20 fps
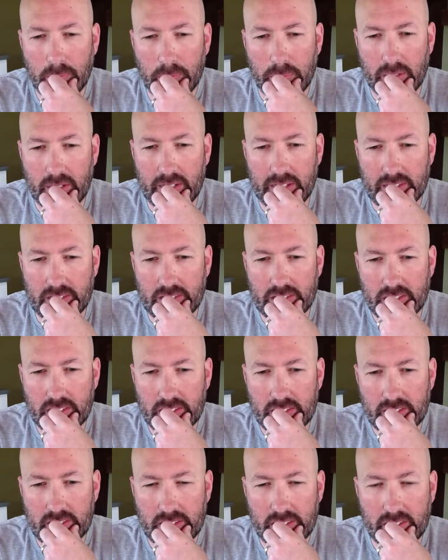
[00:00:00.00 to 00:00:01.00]
but
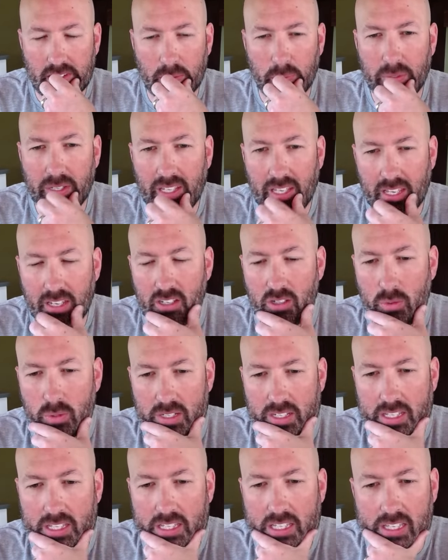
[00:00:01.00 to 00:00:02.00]
then we can't do
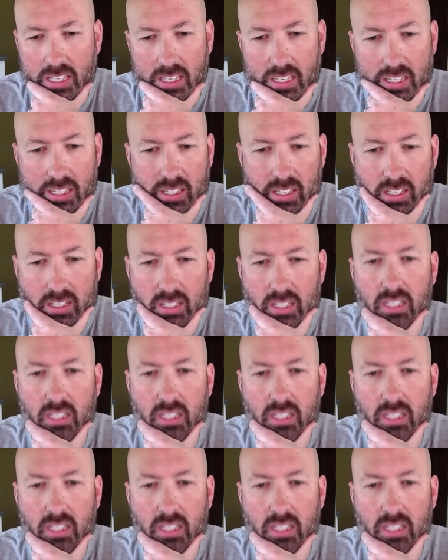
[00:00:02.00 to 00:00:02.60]
an E.